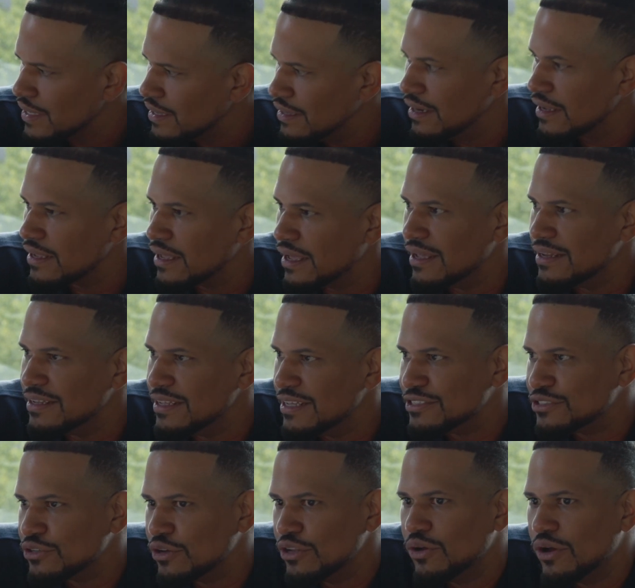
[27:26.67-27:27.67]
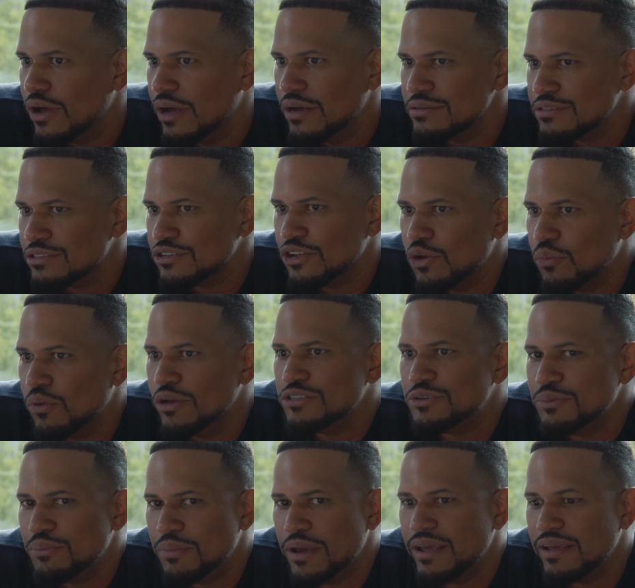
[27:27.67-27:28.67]
And again, it's all on
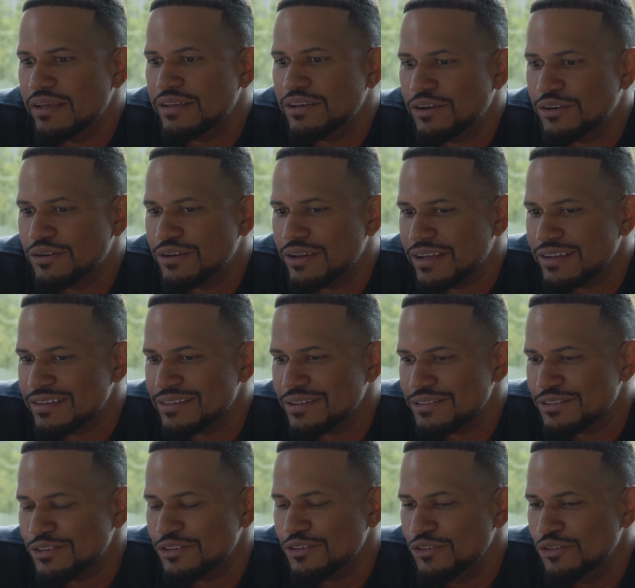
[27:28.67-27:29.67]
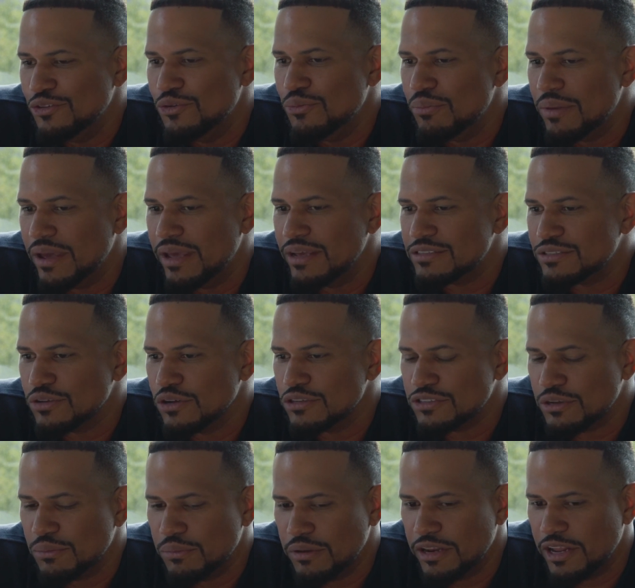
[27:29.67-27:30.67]
what you make, yo. Like you make
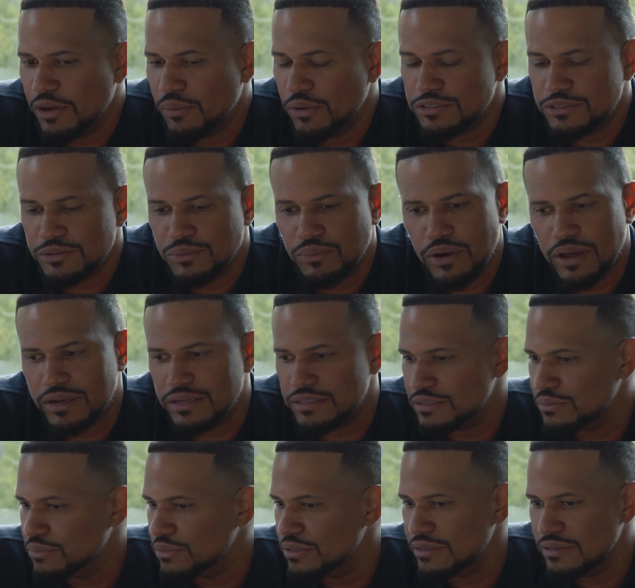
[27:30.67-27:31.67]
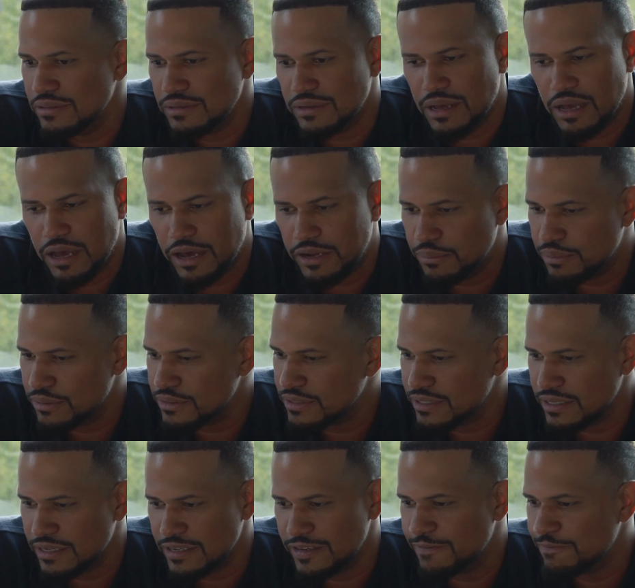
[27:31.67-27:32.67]
social media what you want it to be,
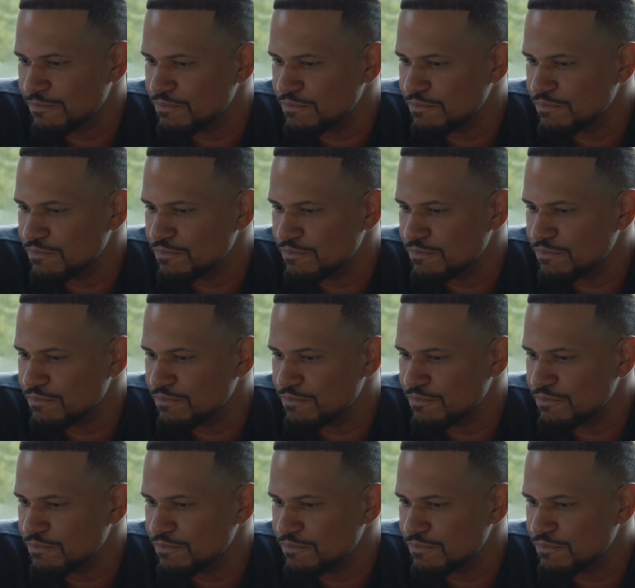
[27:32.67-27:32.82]
100%.